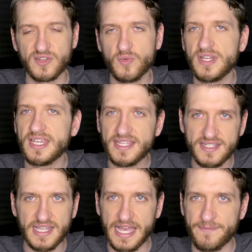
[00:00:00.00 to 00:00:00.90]
Like, what
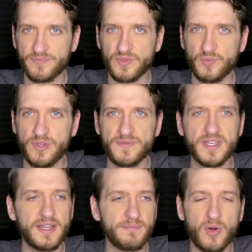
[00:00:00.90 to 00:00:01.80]
is that? We've
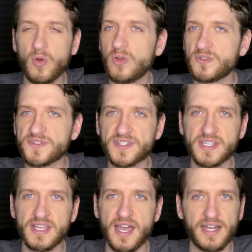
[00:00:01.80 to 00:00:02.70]
done
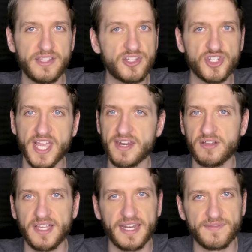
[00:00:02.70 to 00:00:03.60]
polls on this
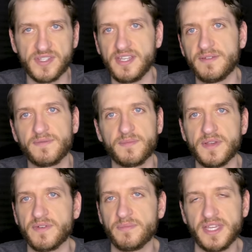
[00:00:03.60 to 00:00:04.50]
channel and I've seen them from
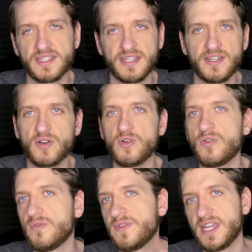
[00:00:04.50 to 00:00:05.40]
different places. I did a
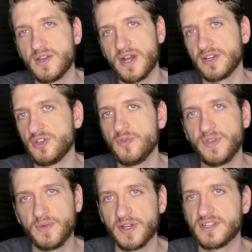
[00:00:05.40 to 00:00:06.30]
whole video on
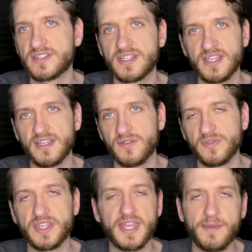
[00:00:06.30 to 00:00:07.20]
Goofy. Where does
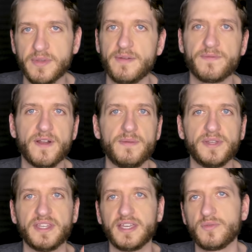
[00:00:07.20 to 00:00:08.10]
the name come from?
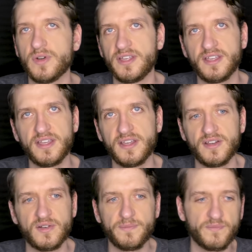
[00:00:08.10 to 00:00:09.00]
And like, what,
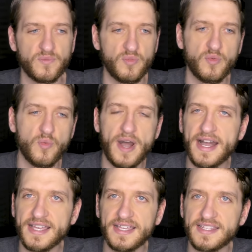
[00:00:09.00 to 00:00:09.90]

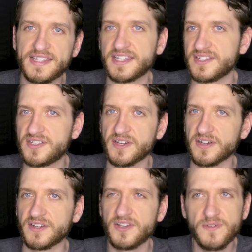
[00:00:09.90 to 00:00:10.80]
why is it
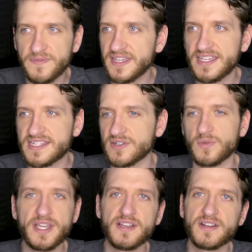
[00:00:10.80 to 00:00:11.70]
considered goofy? Is it
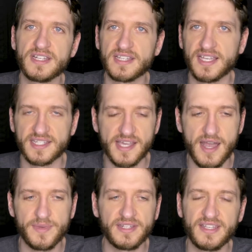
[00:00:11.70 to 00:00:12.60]
weird? Is it less
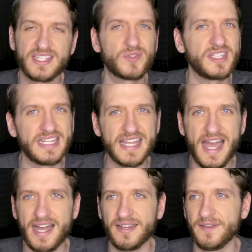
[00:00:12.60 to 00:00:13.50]
common? It's really
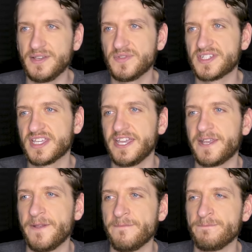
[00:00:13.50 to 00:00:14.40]
not. It was like